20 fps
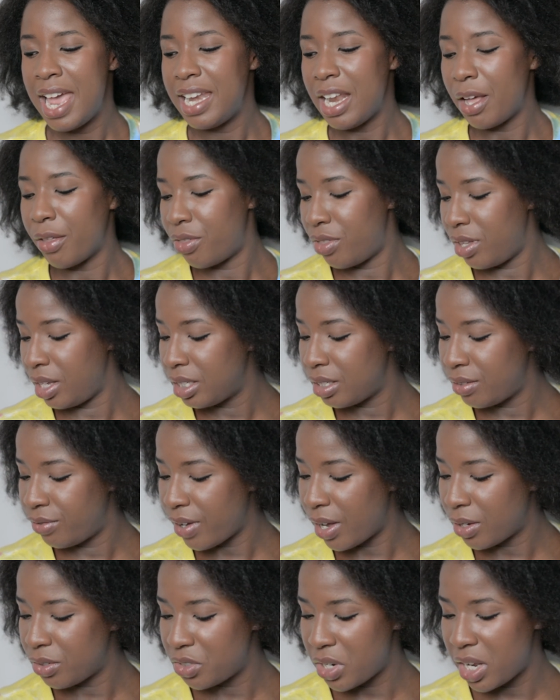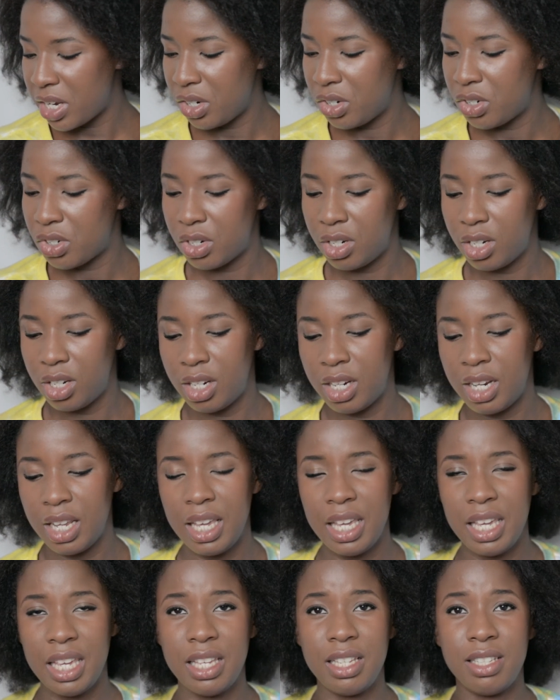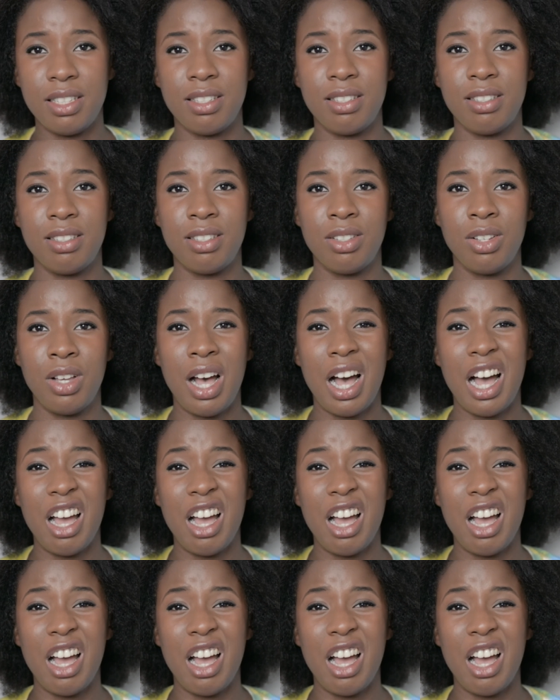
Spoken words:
Now this foundation is,